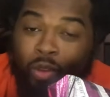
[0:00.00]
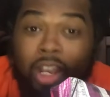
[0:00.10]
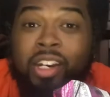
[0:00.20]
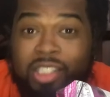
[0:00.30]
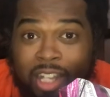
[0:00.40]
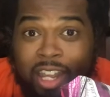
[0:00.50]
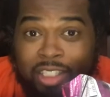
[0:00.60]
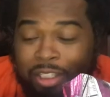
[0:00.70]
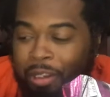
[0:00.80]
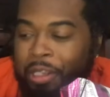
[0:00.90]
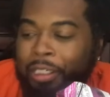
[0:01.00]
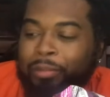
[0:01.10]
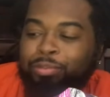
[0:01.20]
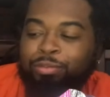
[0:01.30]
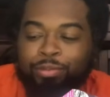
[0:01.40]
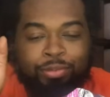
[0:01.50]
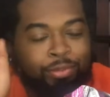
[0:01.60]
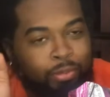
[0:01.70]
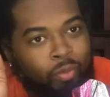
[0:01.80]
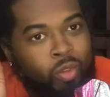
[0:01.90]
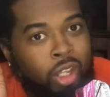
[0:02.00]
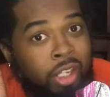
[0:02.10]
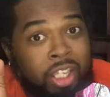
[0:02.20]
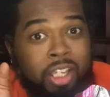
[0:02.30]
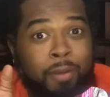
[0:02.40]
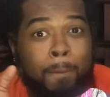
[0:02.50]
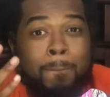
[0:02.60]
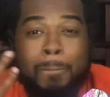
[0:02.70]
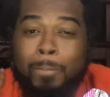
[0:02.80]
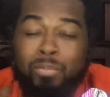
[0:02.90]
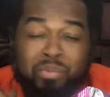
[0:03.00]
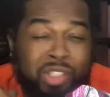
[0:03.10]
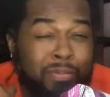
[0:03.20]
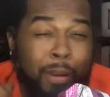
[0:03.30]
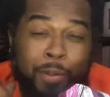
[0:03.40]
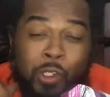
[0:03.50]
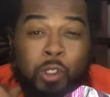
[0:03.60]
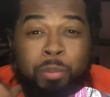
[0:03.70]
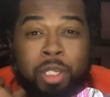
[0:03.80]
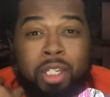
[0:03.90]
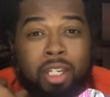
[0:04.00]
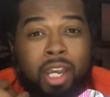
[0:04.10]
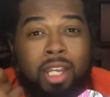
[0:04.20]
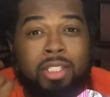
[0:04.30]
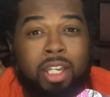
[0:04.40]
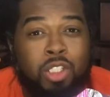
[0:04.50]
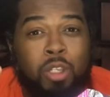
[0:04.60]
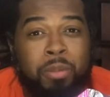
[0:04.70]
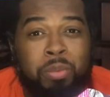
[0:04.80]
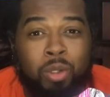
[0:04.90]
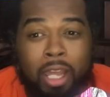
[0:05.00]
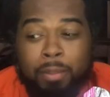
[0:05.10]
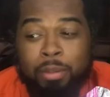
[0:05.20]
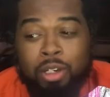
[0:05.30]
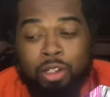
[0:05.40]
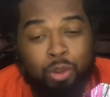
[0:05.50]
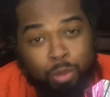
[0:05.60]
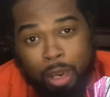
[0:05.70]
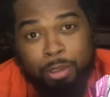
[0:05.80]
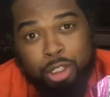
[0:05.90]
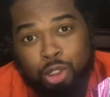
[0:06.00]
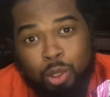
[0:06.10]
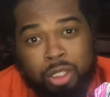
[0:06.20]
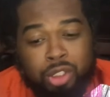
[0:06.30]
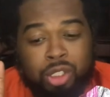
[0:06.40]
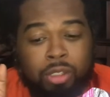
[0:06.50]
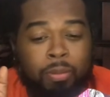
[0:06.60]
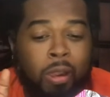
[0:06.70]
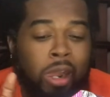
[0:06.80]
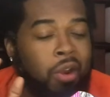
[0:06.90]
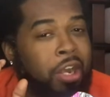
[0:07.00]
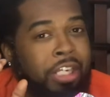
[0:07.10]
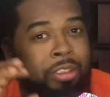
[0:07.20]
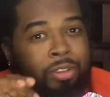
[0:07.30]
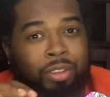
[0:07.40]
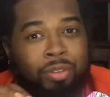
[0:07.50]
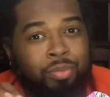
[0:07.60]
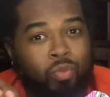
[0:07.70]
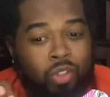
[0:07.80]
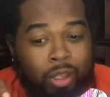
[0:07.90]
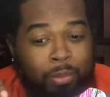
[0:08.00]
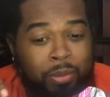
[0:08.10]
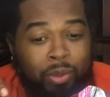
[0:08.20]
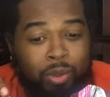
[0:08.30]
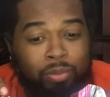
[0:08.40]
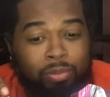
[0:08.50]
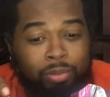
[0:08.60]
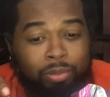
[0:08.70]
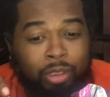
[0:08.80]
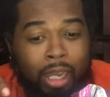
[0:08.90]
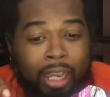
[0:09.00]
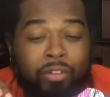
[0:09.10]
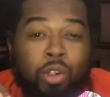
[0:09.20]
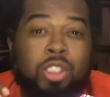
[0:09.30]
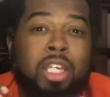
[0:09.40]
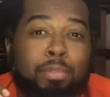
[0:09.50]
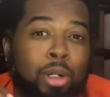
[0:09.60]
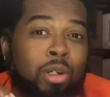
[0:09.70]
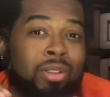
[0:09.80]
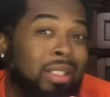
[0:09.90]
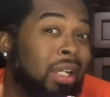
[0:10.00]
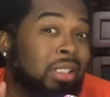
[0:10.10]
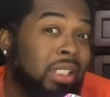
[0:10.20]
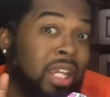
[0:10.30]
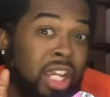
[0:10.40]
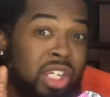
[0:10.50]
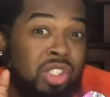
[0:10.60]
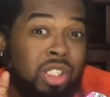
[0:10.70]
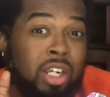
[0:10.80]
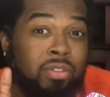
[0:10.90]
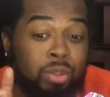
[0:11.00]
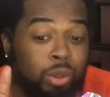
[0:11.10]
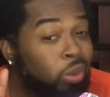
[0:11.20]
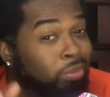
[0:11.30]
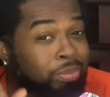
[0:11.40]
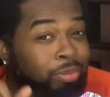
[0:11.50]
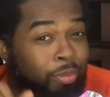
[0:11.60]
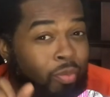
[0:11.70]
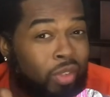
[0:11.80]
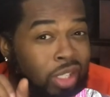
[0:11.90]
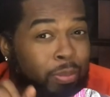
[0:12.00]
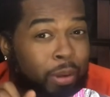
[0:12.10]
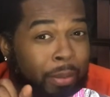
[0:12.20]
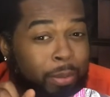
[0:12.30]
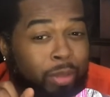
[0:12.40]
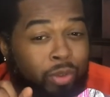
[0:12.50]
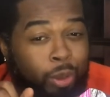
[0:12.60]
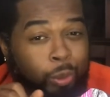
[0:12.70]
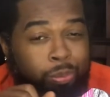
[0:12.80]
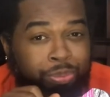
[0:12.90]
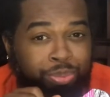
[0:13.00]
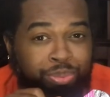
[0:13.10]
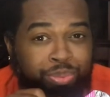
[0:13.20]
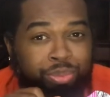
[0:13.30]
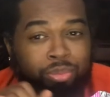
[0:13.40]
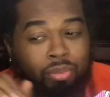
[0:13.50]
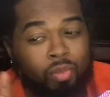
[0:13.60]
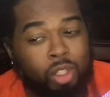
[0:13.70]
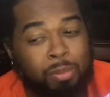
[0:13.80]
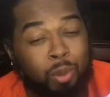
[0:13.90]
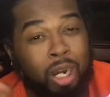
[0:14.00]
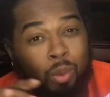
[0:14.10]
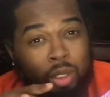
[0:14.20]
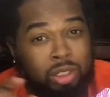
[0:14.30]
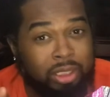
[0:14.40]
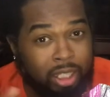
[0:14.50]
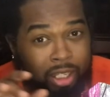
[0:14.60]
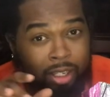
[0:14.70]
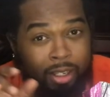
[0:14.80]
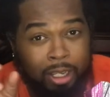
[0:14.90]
That is nasty. Again, this is my personal opinion, guys. Some people like beer, you probably enjoy this chip. Some people, I ain't even gonna say burnt, they like the Cajun their food. This will probably be for you. But what I will say